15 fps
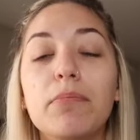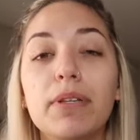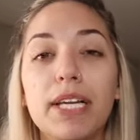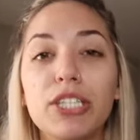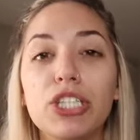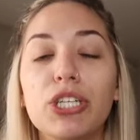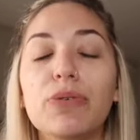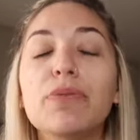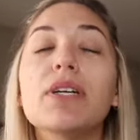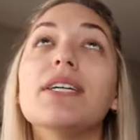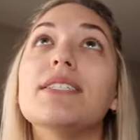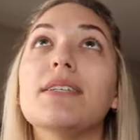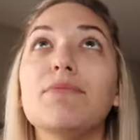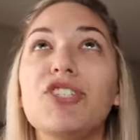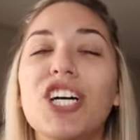bless you,
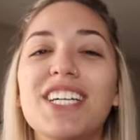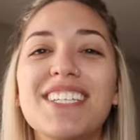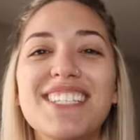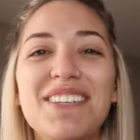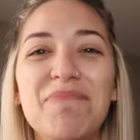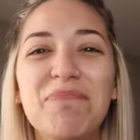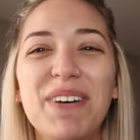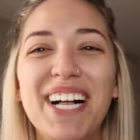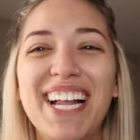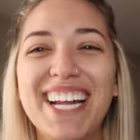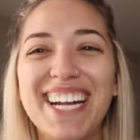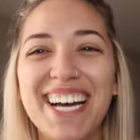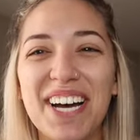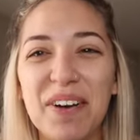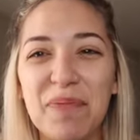because I'm jealous, but
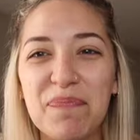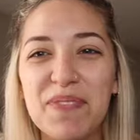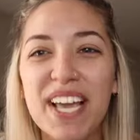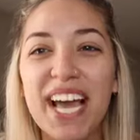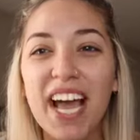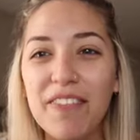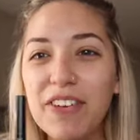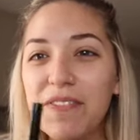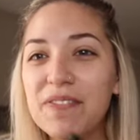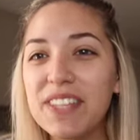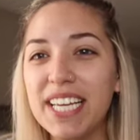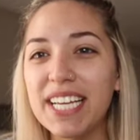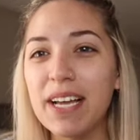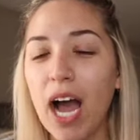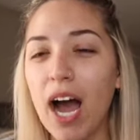if you have
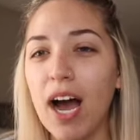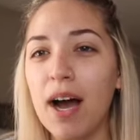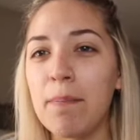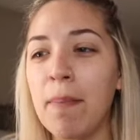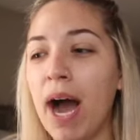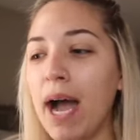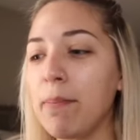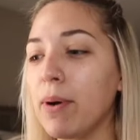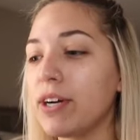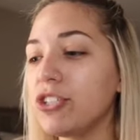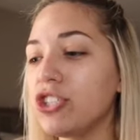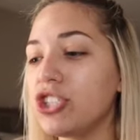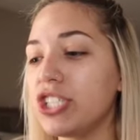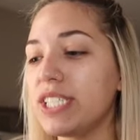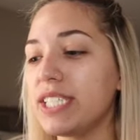thick
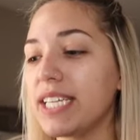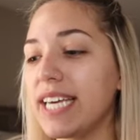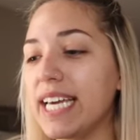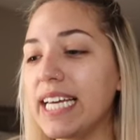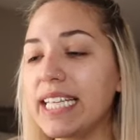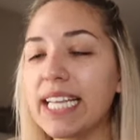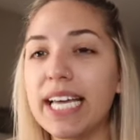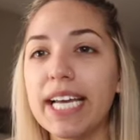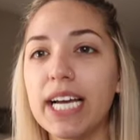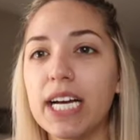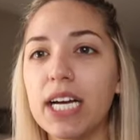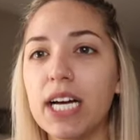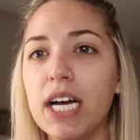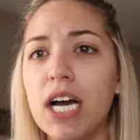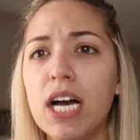eyebrows, just get like
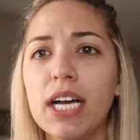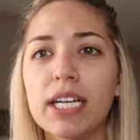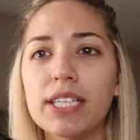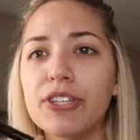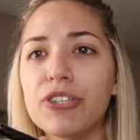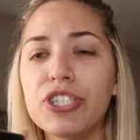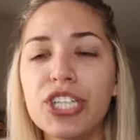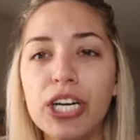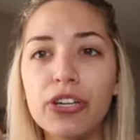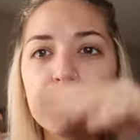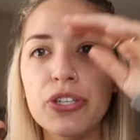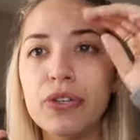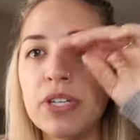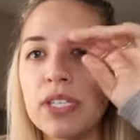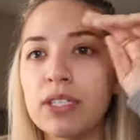a clear gel
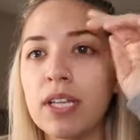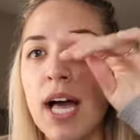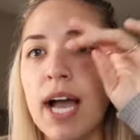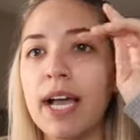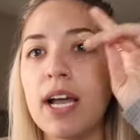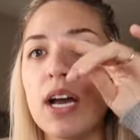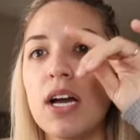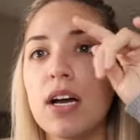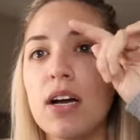and you can like